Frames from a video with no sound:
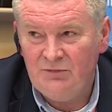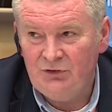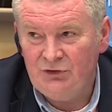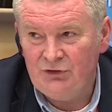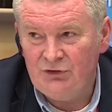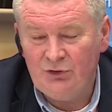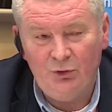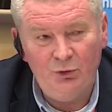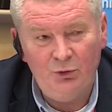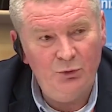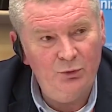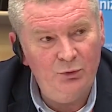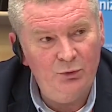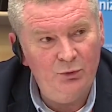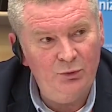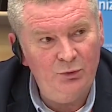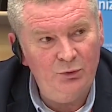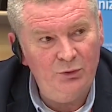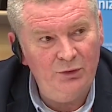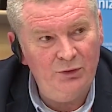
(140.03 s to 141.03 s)

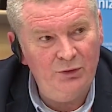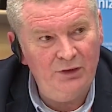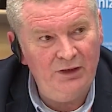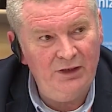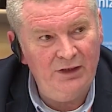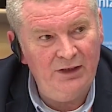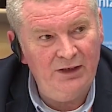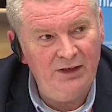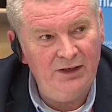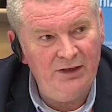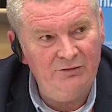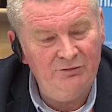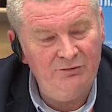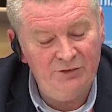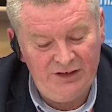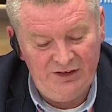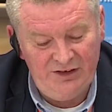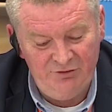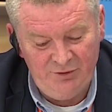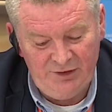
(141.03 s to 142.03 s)
So
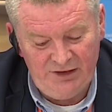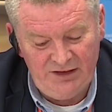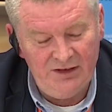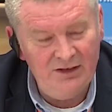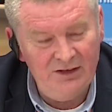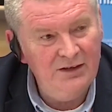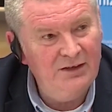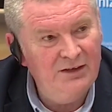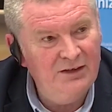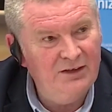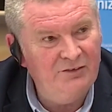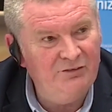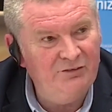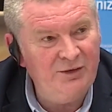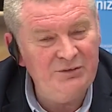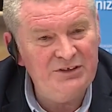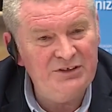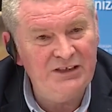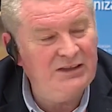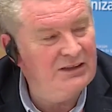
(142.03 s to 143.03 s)
forgive me if
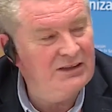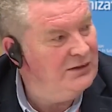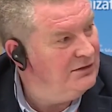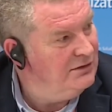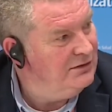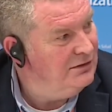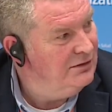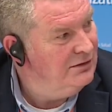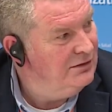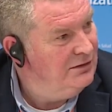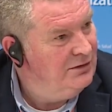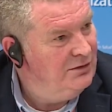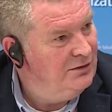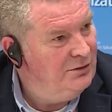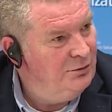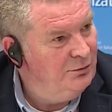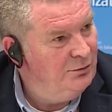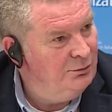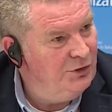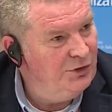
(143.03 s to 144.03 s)
I'm cynical,
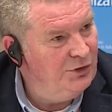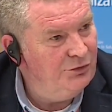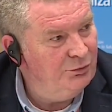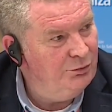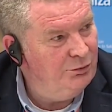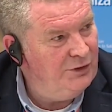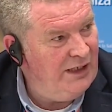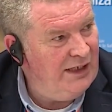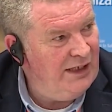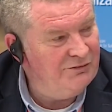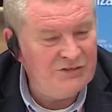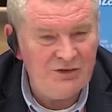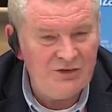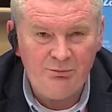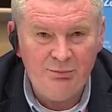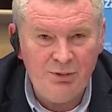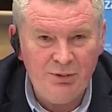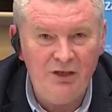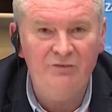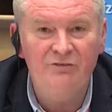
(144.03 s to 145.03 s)
but we have some
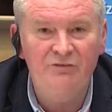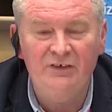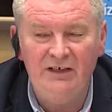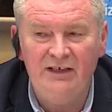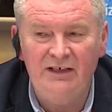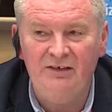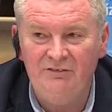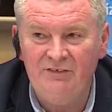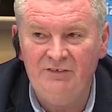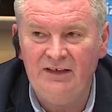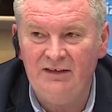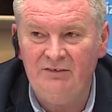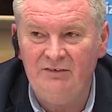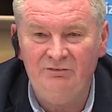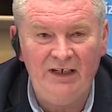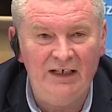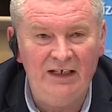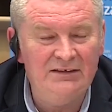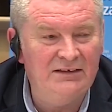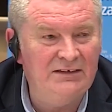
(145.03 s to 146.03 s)
perfectly effective
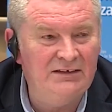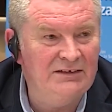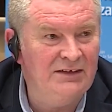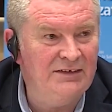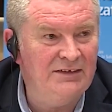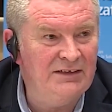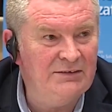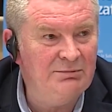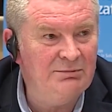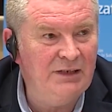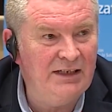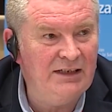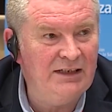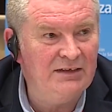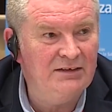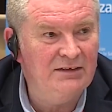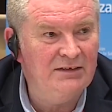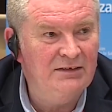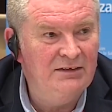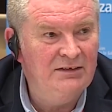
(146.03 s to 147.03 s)
vaccines on this
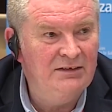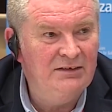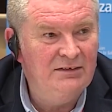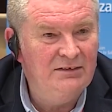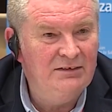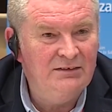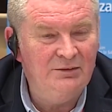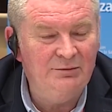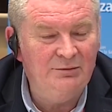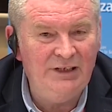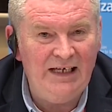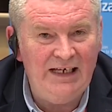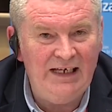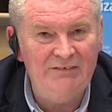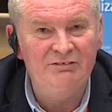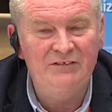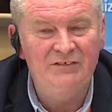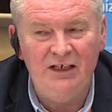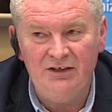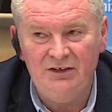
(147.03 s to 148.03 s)
planet that we
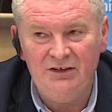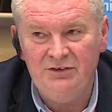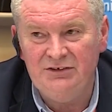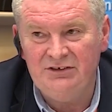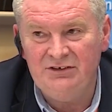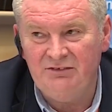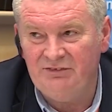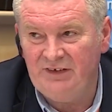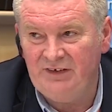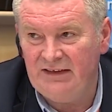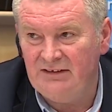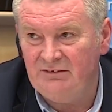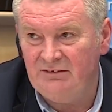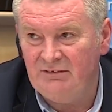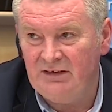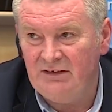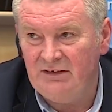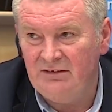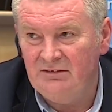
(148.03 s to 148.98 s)
have not used effectively